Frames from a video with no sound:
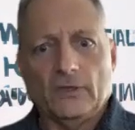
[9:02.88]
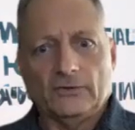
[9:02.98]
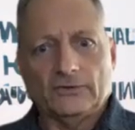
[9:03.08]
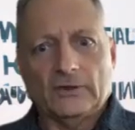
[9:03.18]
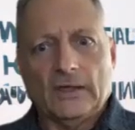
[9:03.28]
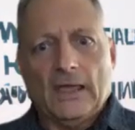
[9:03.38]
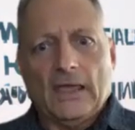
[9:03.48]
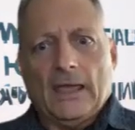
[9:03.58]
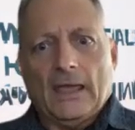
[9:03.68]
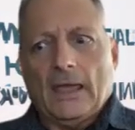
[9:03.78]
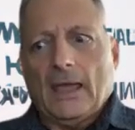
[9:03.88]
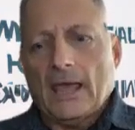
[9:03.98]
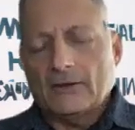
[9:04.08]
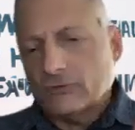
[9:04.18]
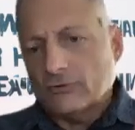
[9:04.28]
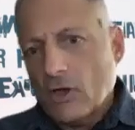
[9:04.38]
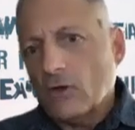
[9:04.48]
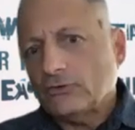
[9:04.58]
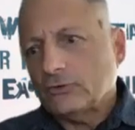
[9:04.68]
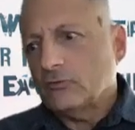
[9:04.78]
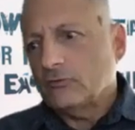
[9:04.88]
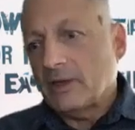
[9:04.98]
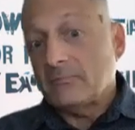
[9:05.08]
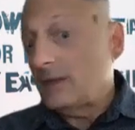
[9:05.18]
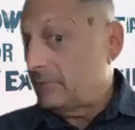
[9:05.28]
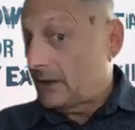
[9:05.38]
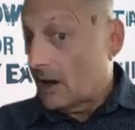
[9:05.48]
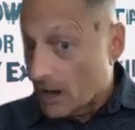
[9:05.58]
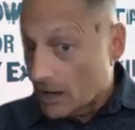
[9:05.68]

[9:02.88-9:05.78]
this. And for those who have been maybe